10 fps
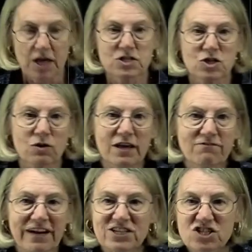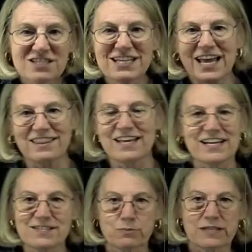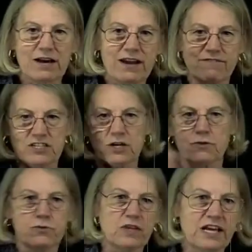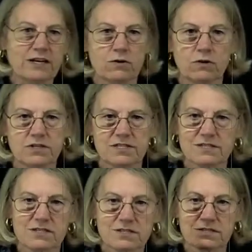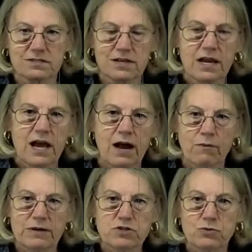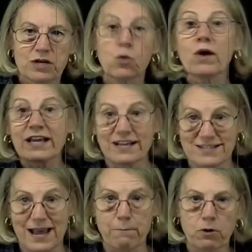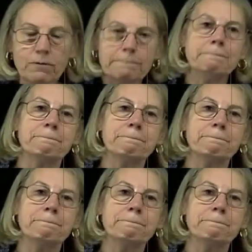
So if I just take this without having to go through the integral, because it's just, I want to do a quick example.